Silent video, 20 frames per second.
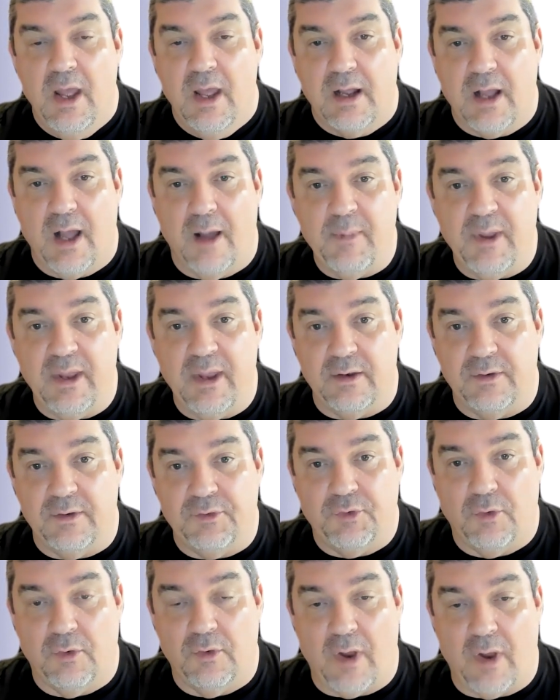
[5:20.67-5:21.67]
come in and
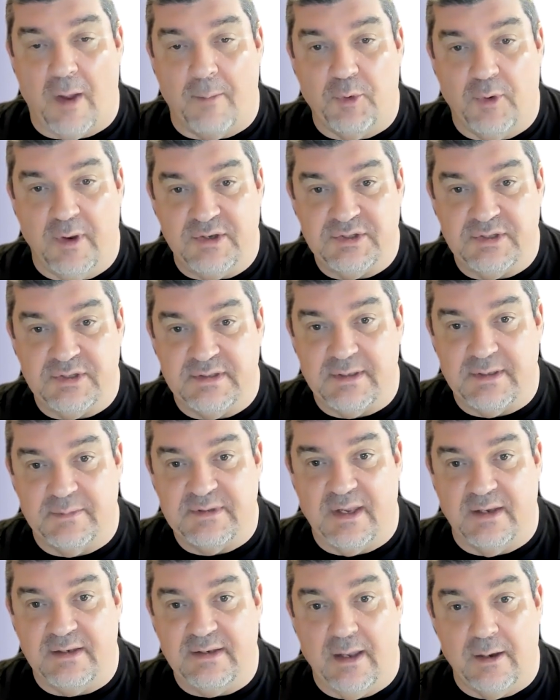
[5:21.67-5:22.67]
turn operations
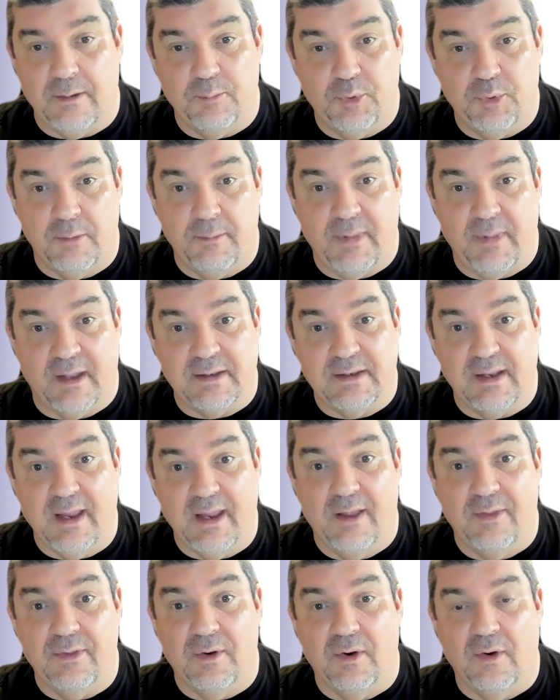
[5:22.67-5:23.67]
upside down and put them back
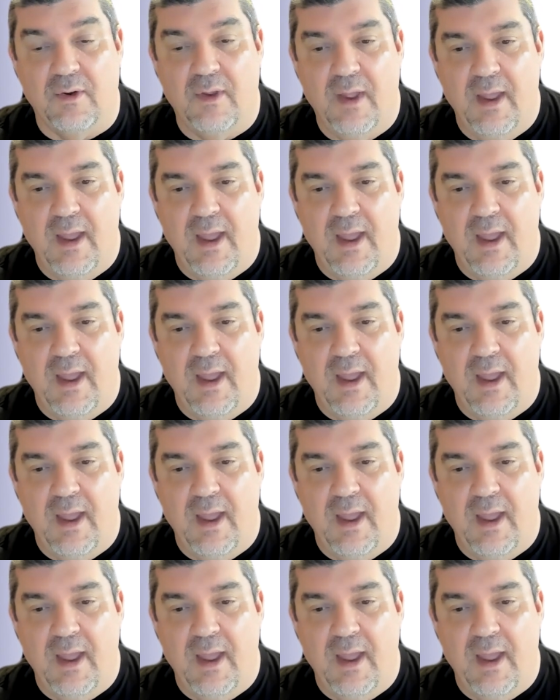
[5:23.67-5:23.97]
together.